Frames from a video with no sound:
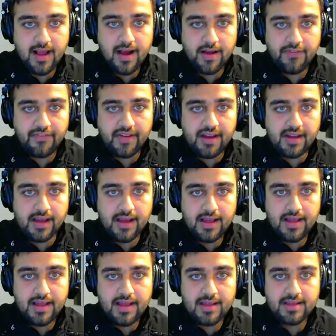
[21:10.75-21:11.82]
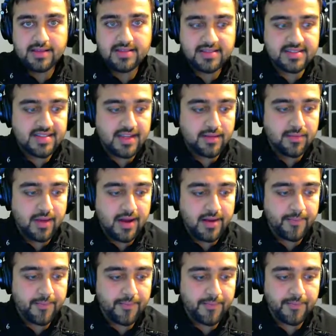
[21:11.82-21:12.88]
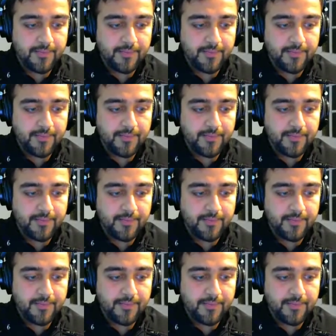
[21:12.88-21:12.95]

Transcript: half eta sigma